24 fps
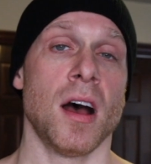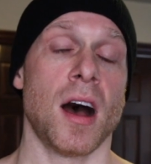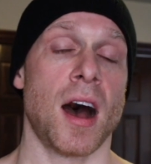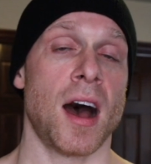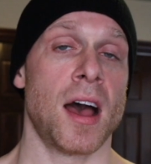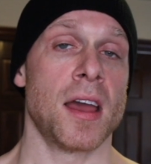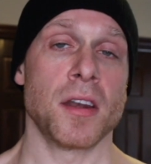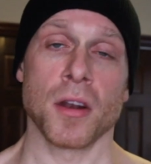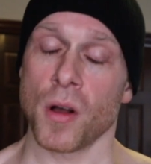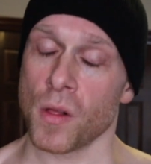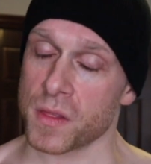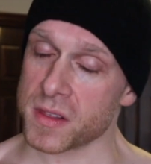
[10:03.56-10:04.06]

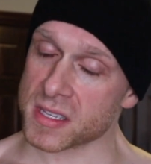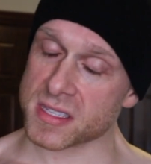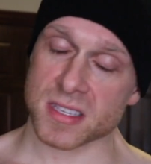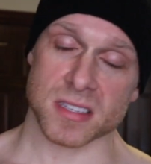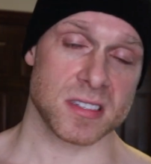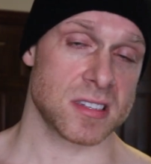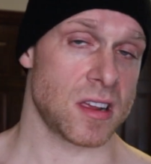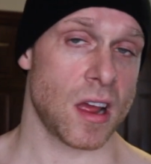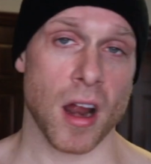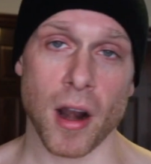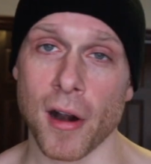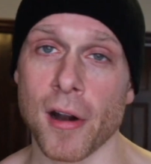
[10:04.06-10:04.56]
I know this
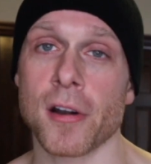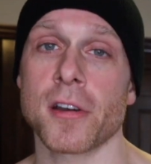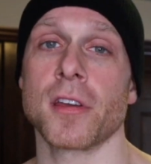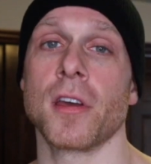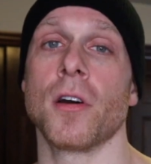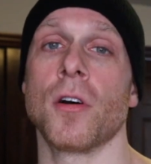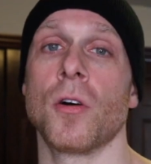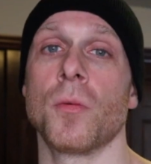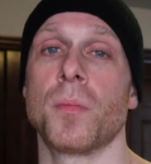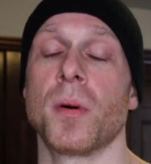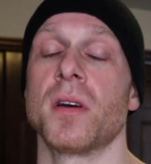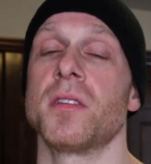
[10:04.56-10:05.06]
is
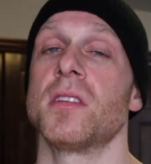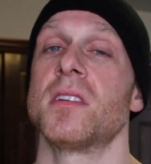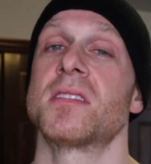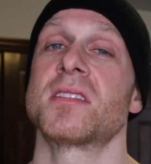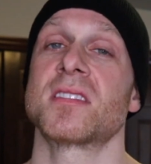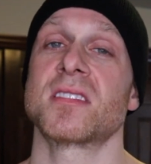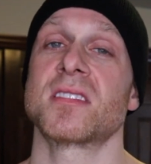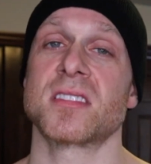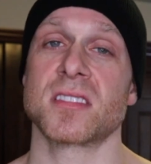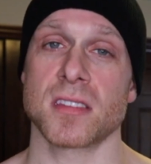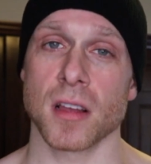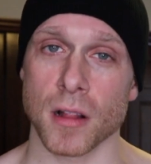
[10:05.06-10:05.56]
cardio, but
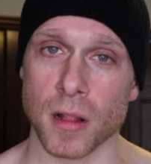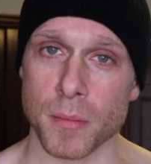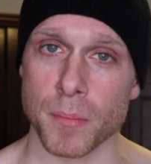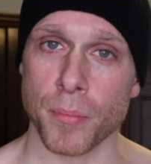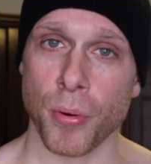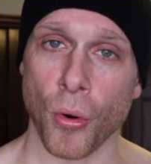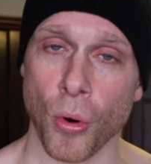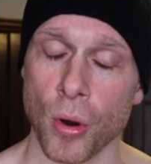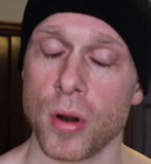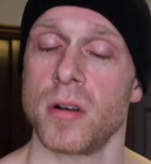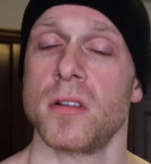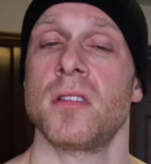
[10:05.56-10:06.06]
it's still
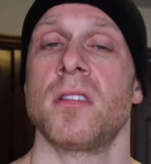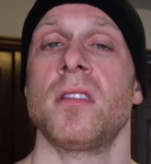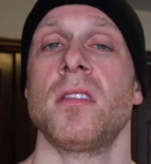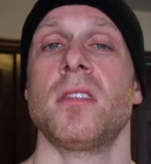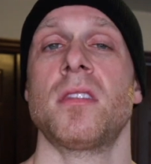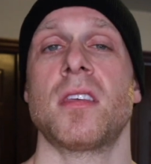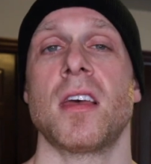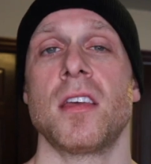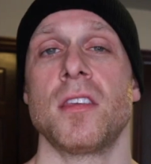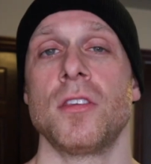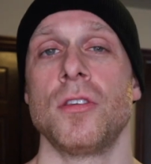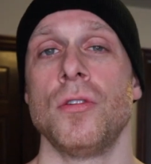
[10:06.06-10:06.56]
important
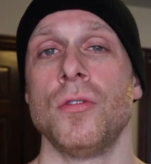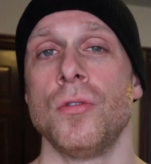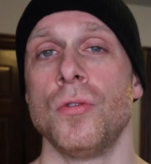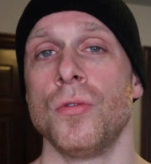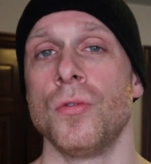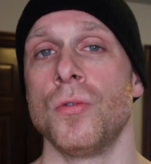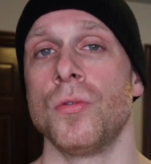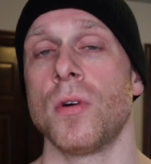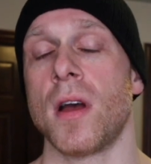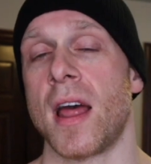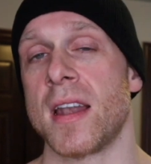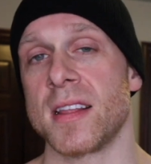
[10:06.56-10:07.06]
that
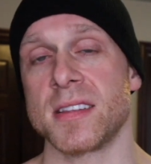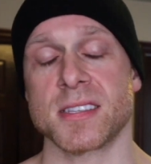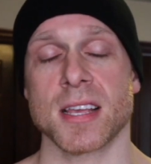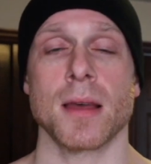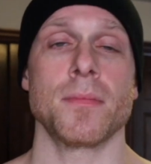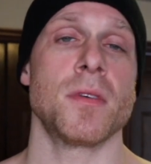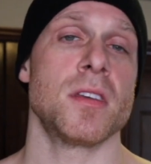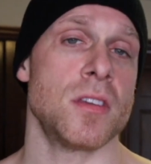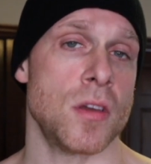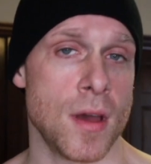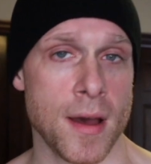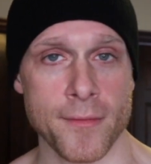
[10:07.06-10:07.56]
you, anytime
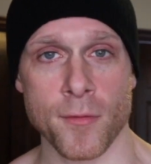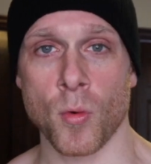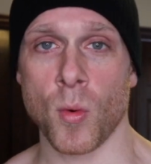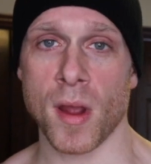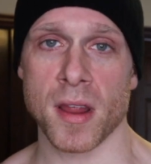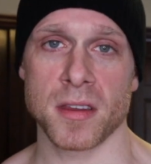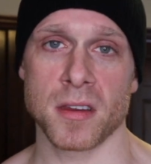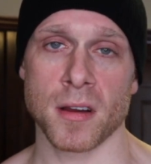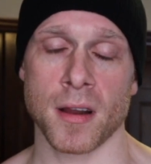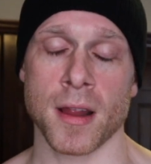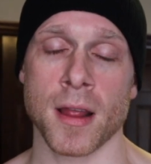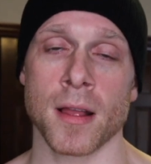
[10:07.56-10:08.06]
that you have a weight
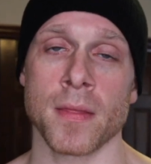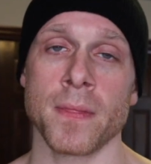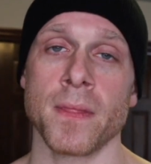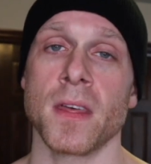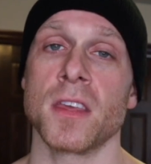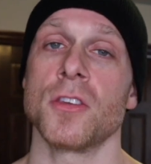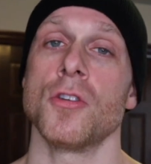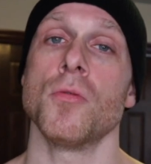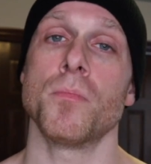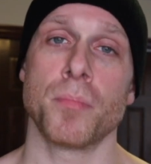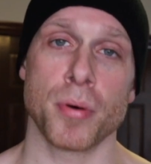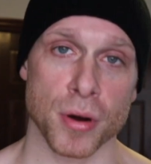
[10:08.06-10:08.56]
in your hand, that
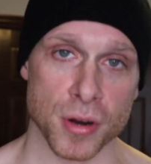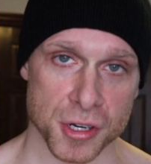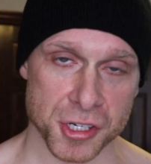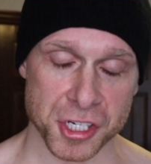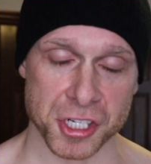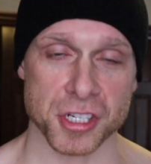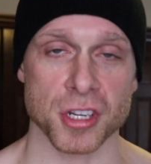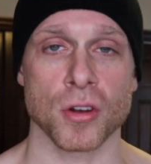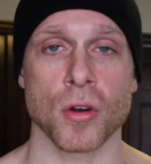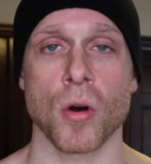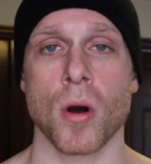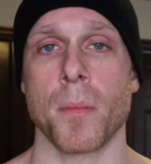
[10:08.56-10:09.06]
you push
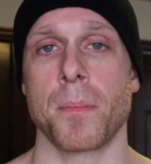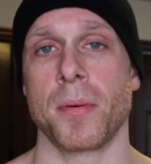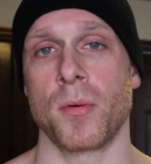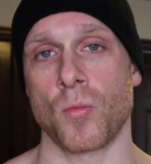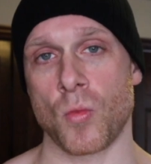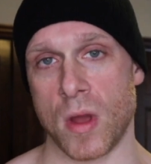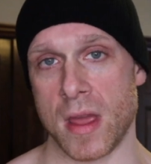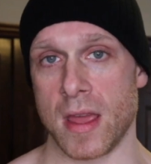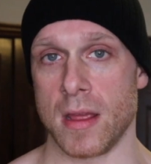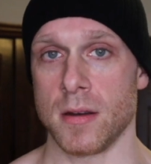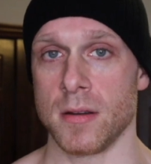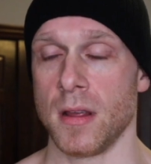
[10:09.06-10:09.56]
to go up in
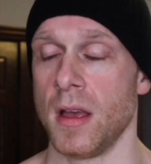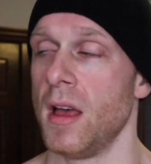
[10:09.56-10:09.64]
weight.